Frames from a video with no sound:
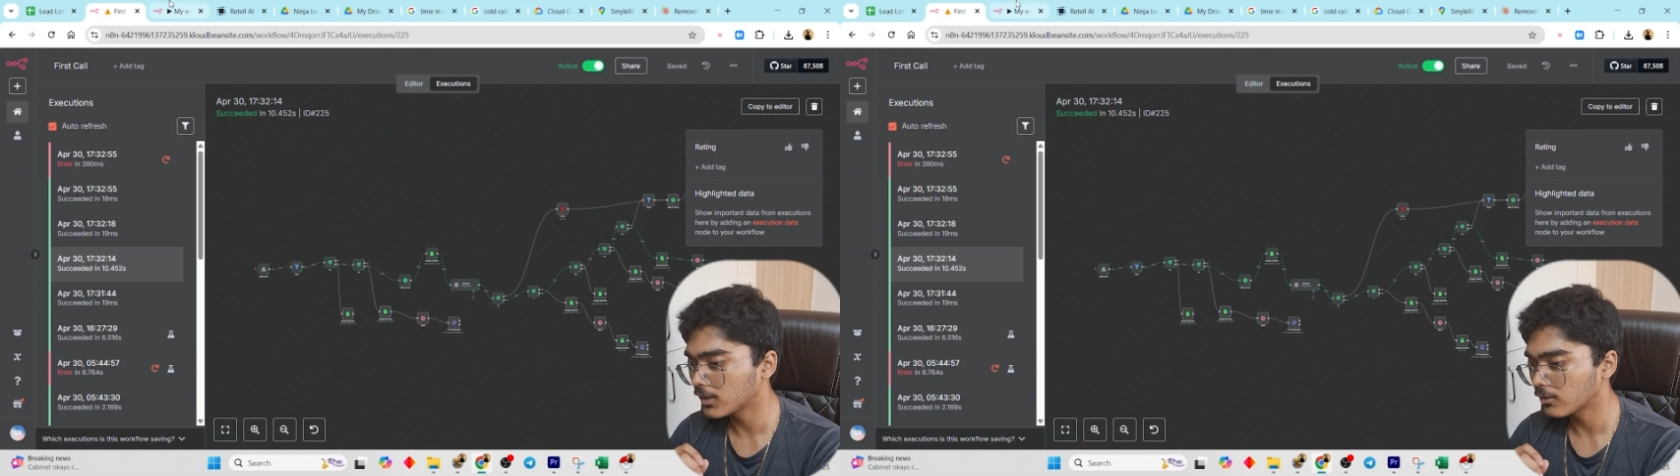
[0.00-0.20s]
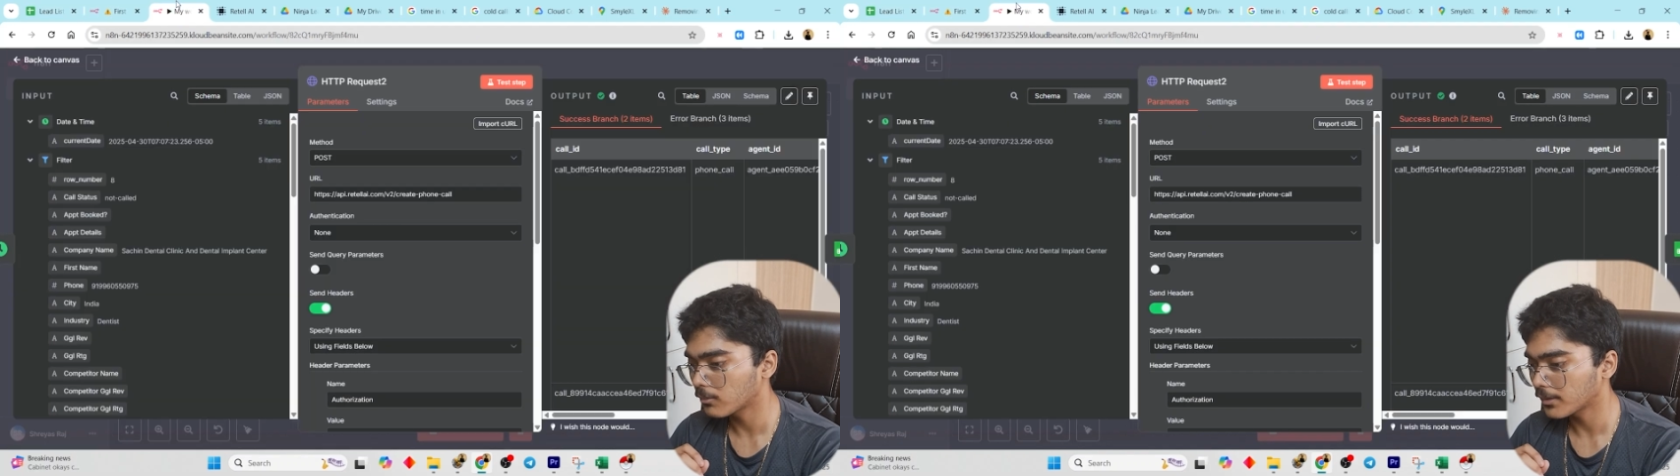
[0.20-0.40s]

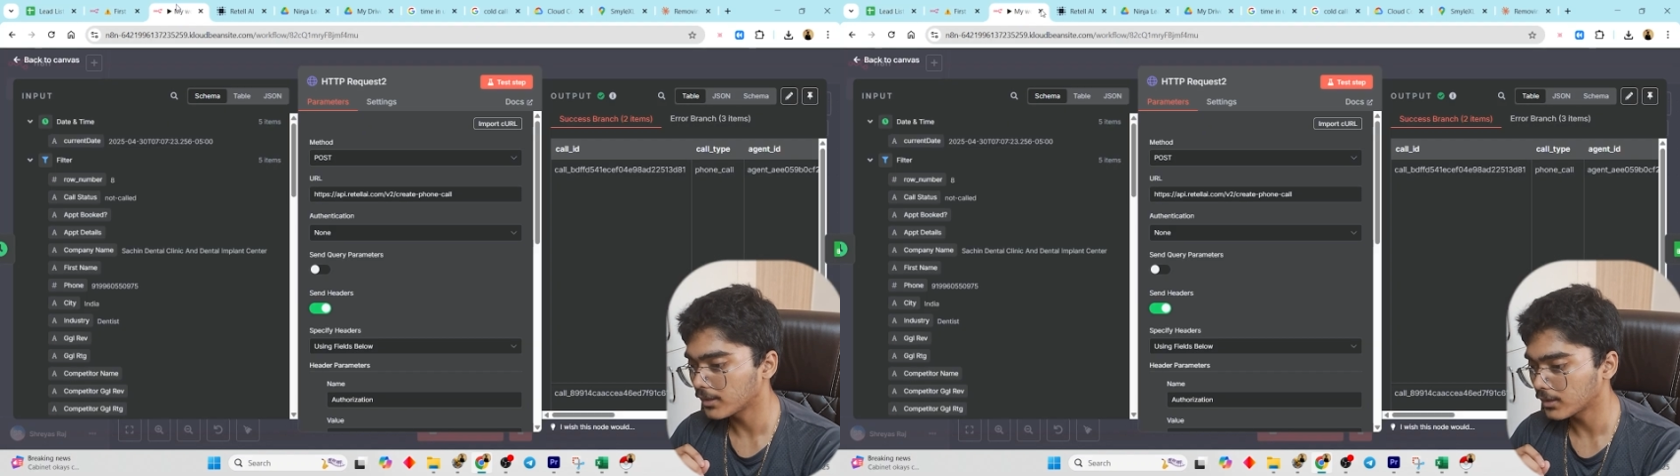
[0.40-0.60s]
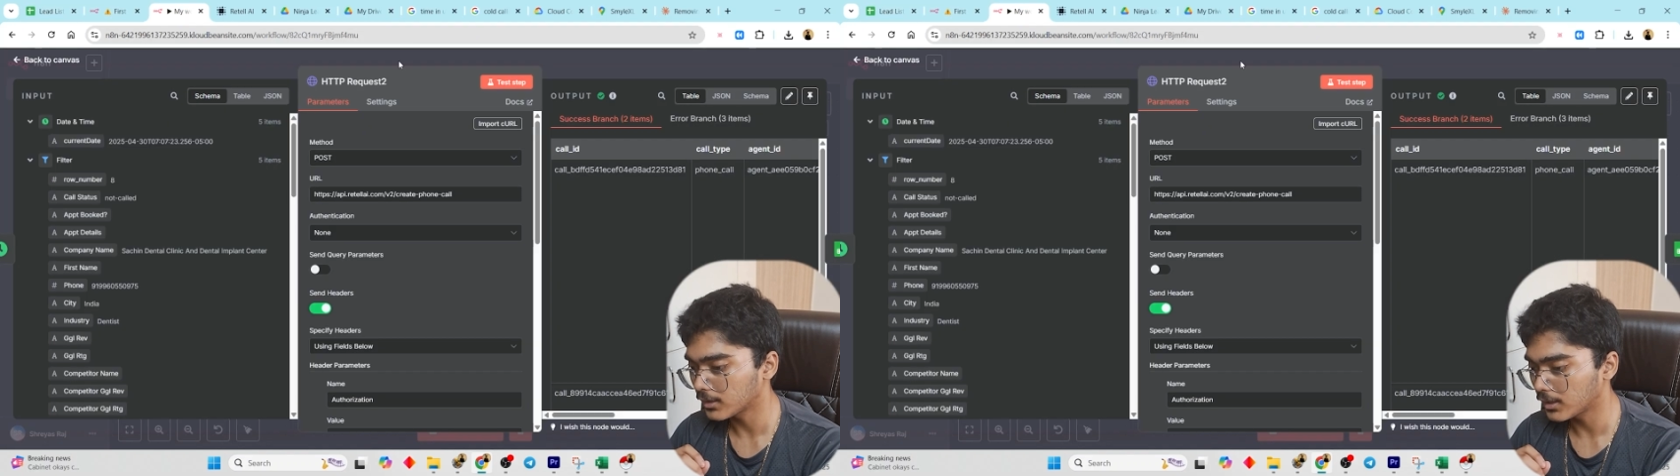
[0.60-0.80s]
rest of
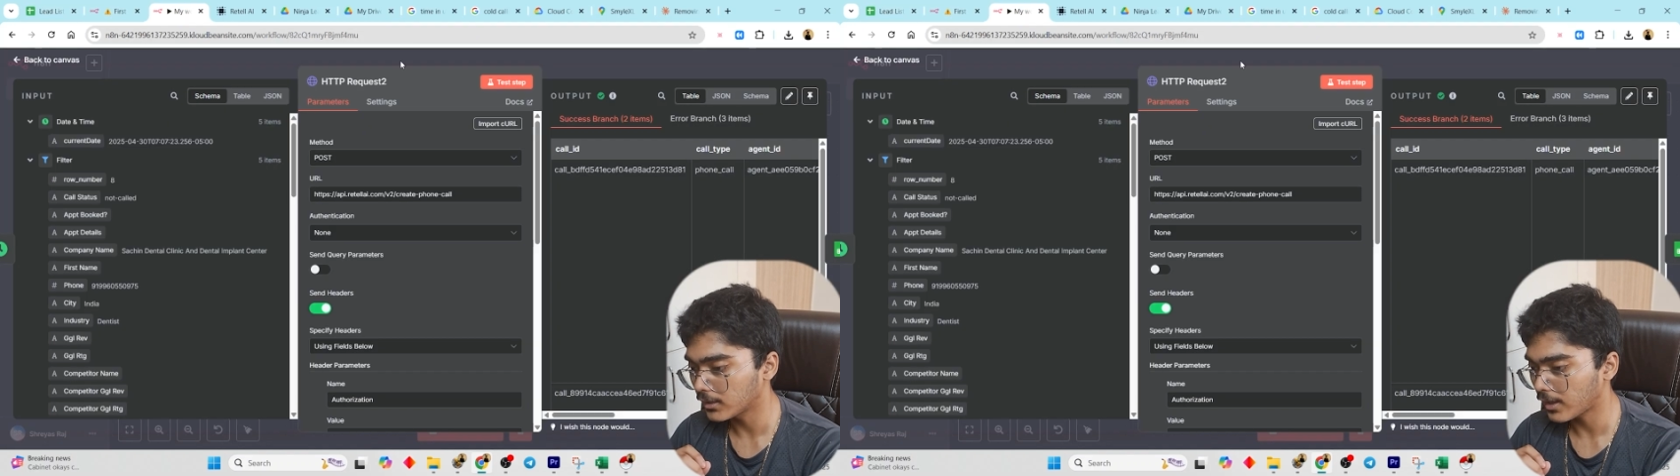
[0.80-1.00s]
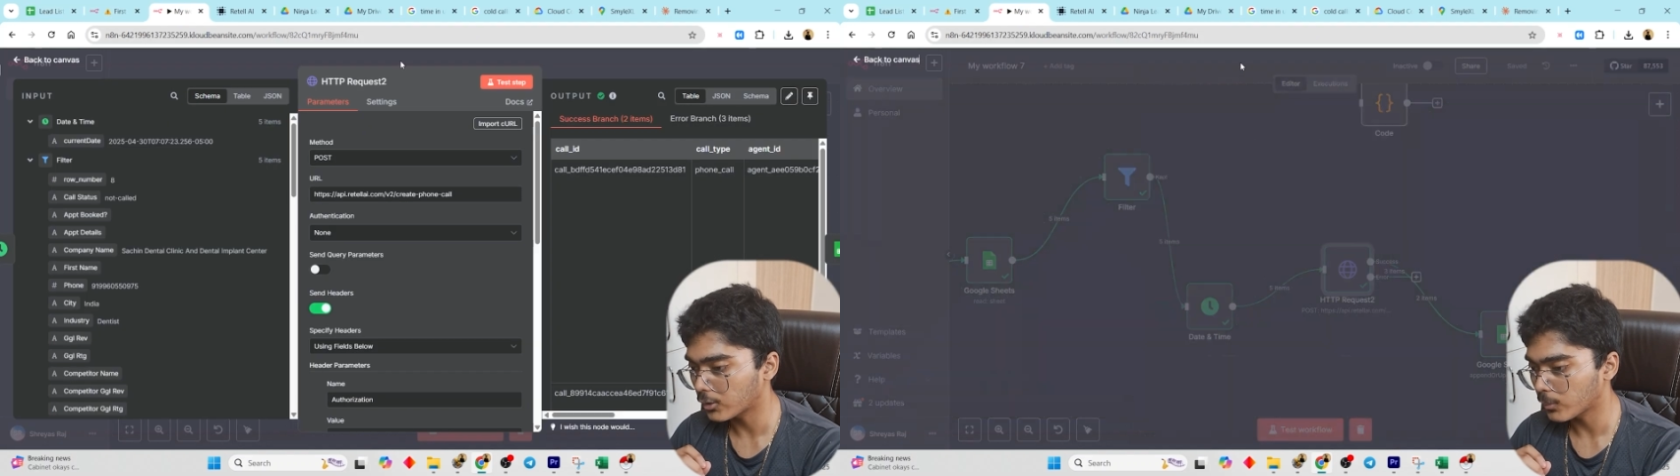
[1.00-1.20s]
the clinics
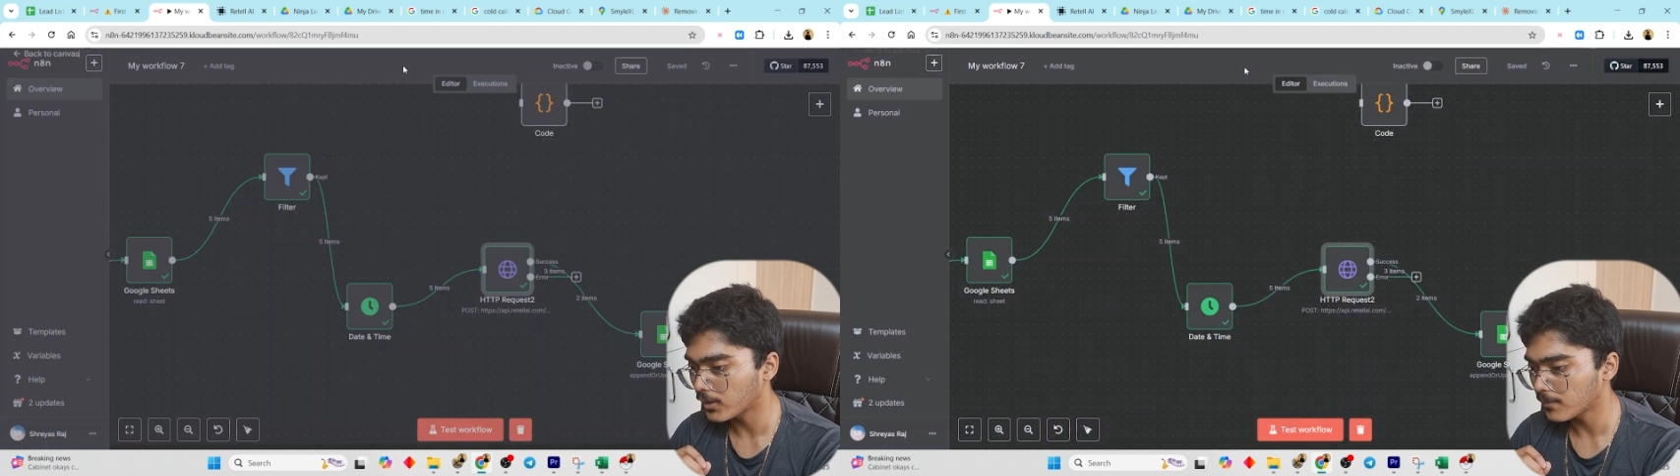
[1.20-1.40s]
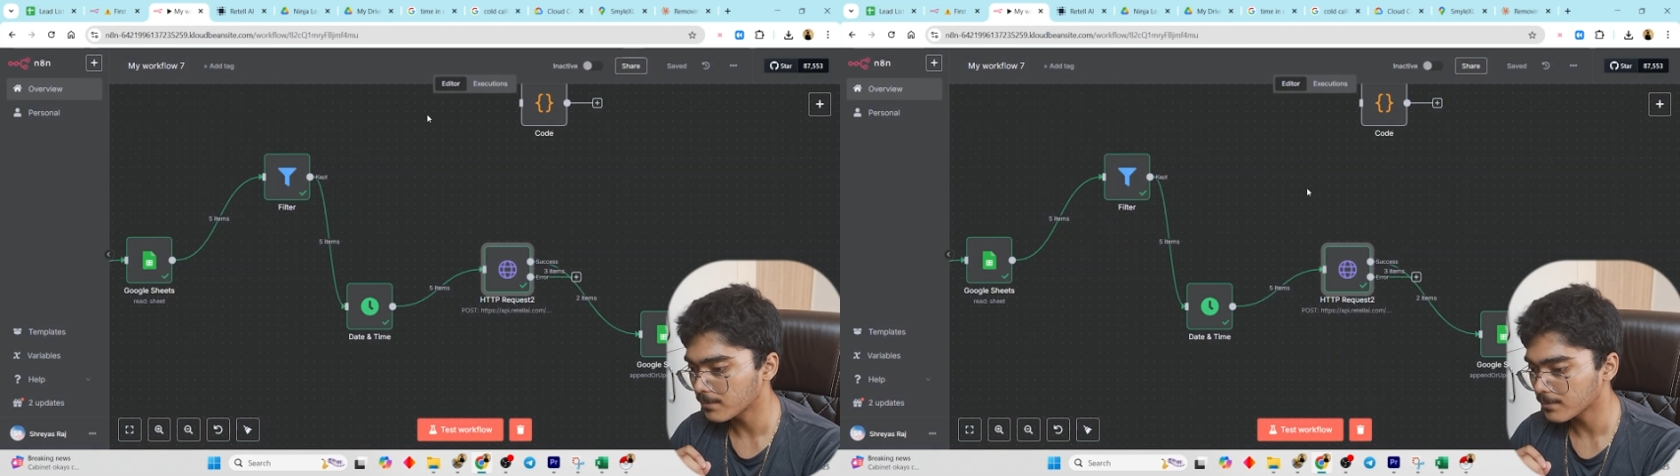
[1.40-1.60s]
as well.